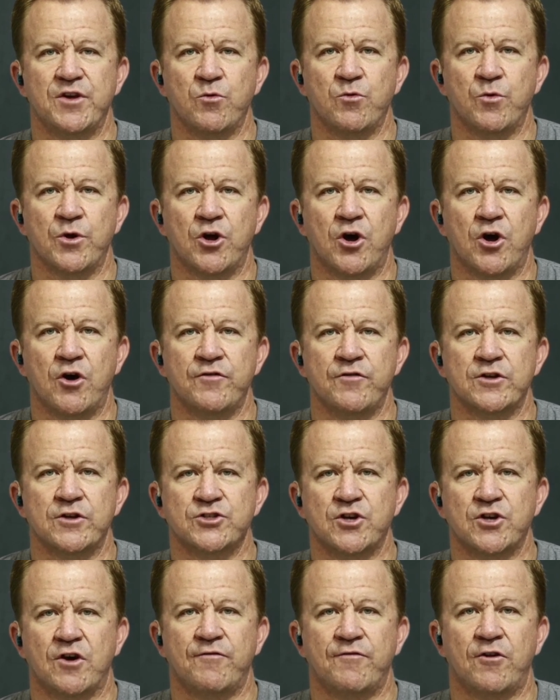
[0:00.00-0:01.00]
win over the
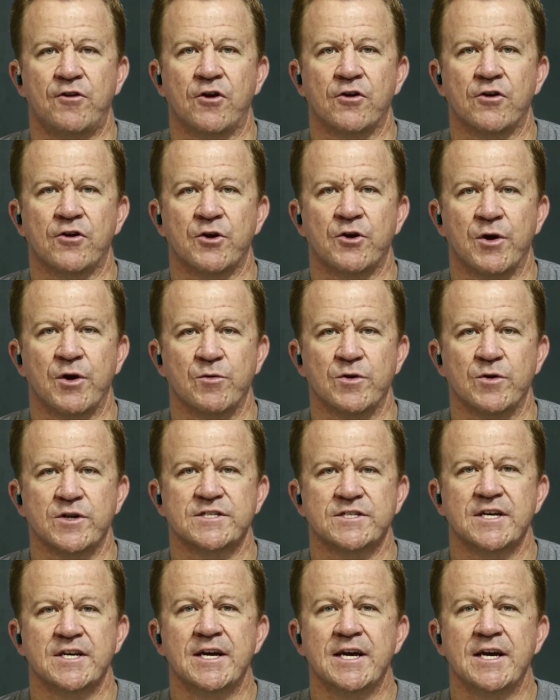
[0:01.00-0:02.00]
Tafellager
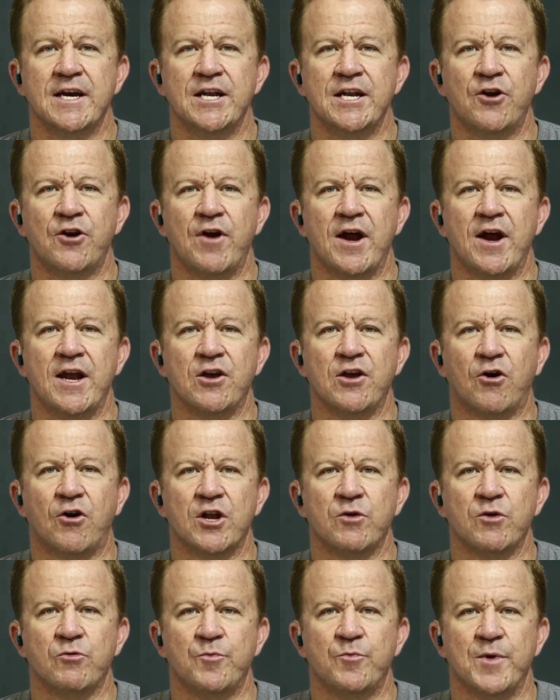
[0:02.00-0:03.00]
Griquas in a rainy
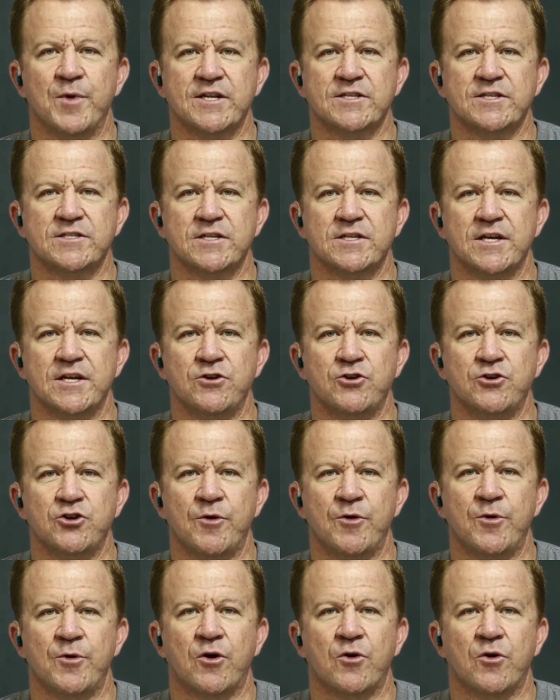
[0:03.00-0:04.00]
Hollywood Bets in
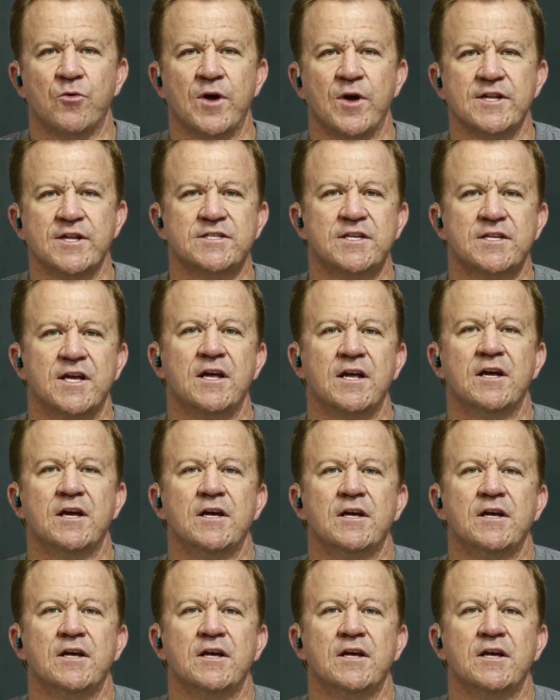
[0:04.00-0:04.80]
Durban on Wednesday.